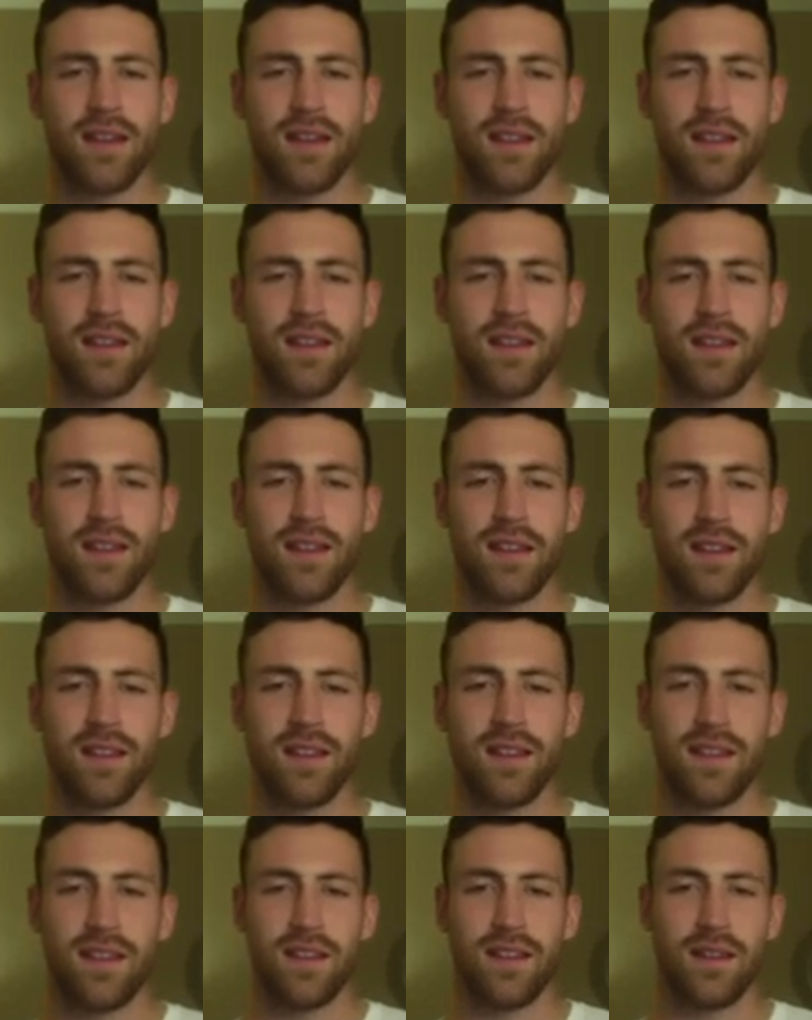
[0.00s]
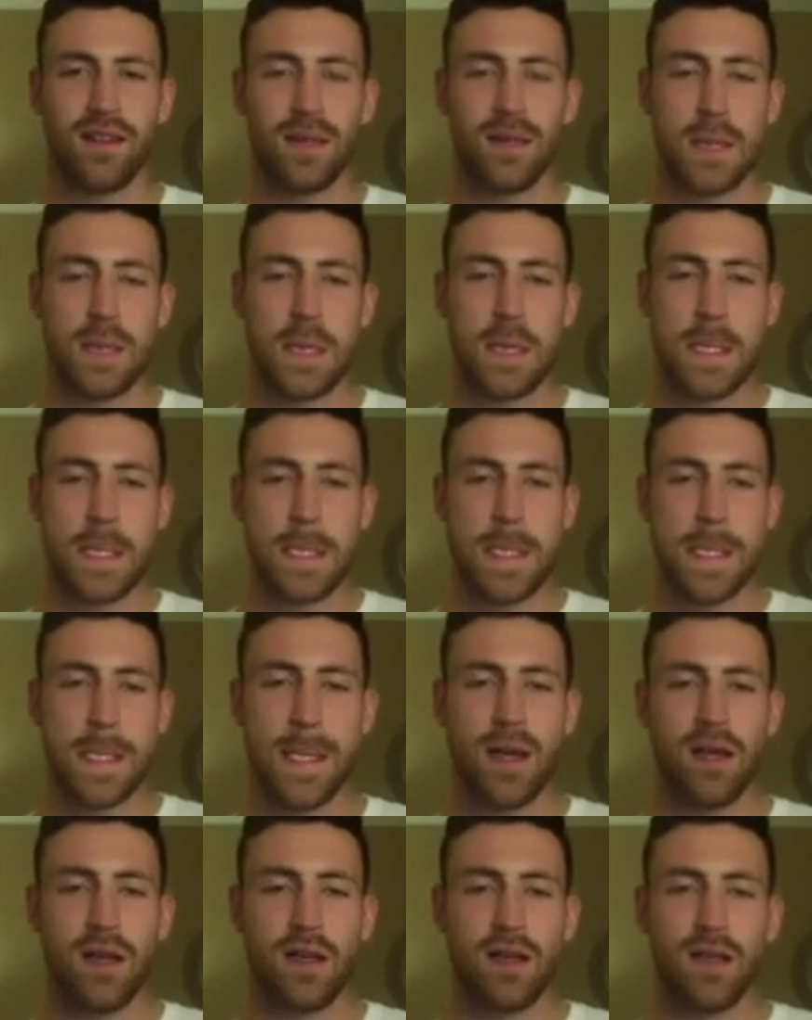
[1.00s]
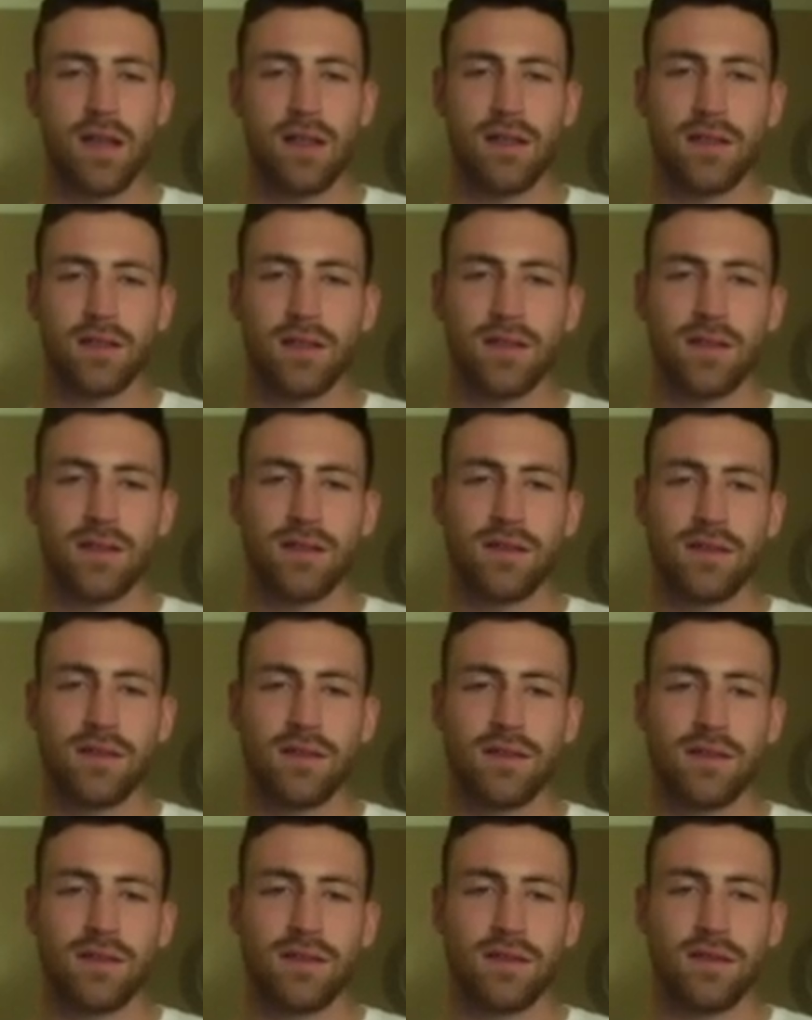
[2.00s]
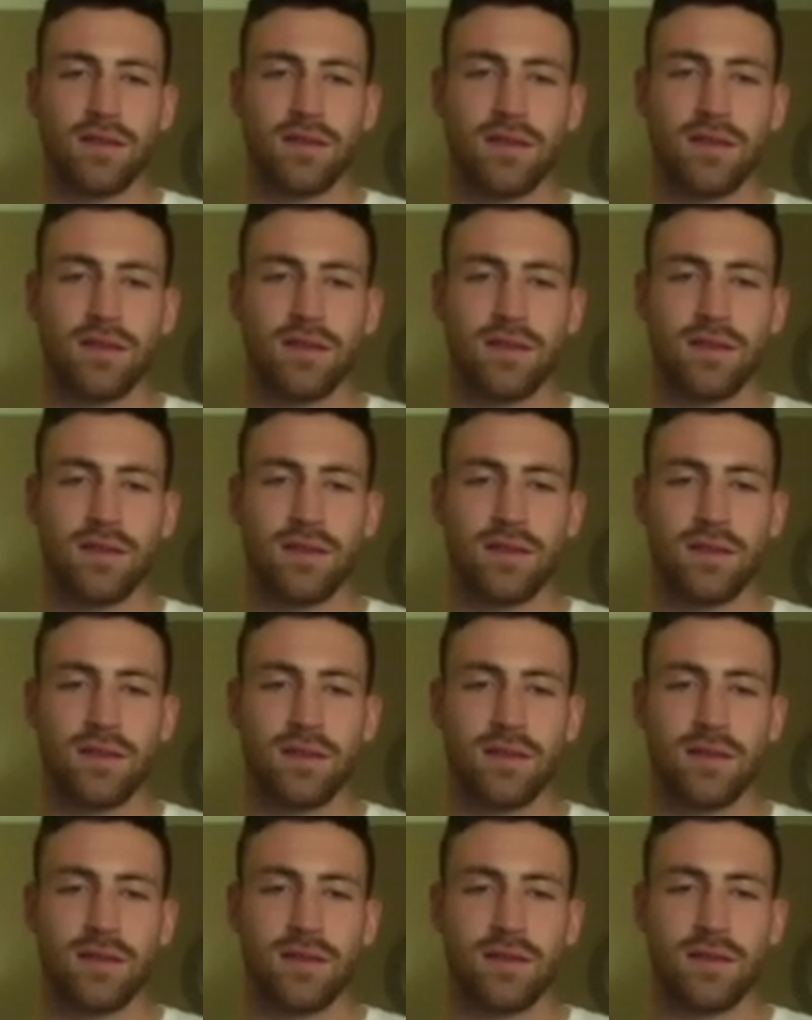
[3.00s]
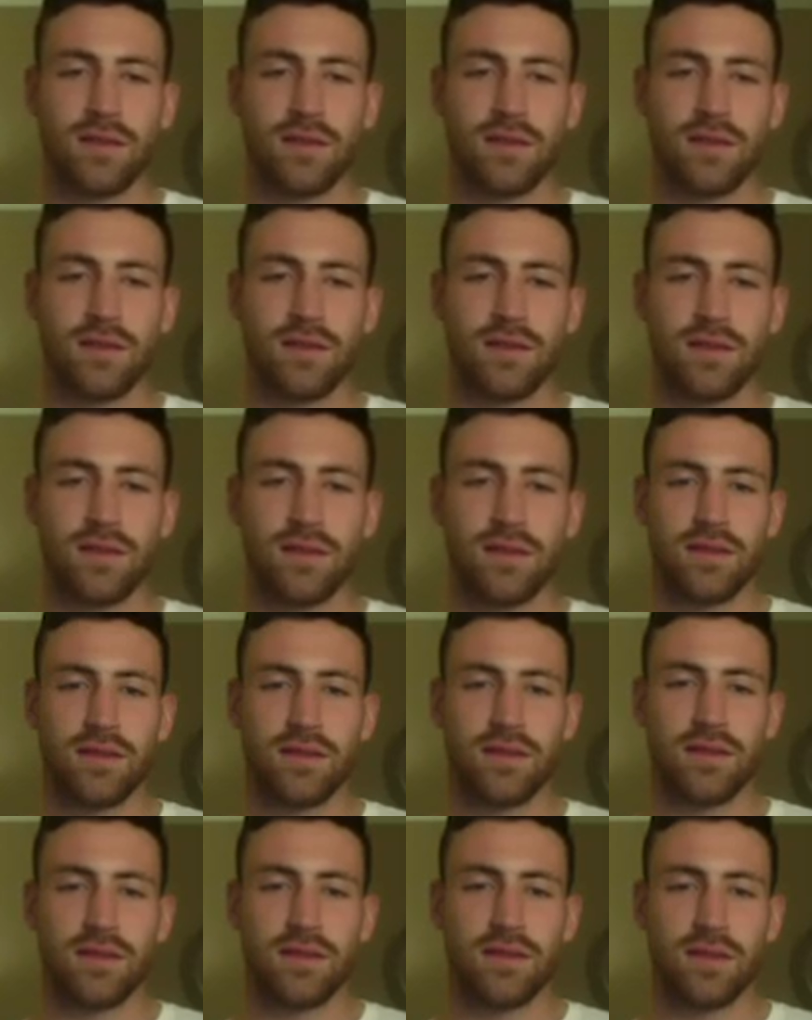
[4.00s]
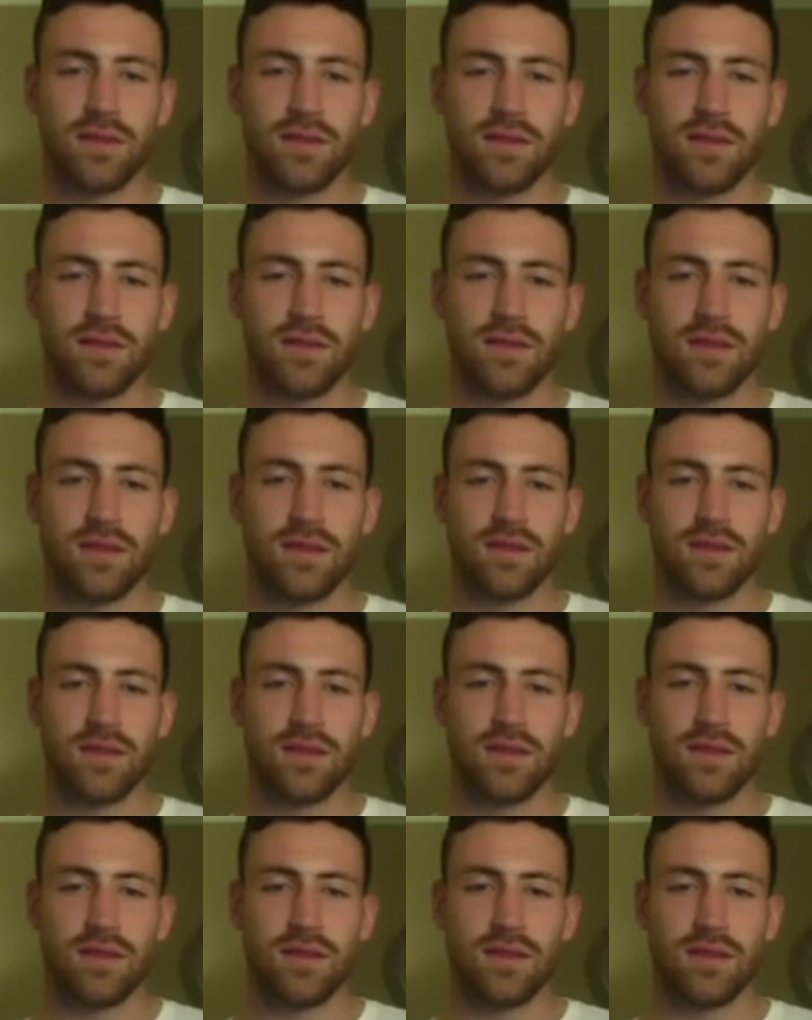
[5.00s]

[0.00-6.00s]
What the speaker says: [no speech]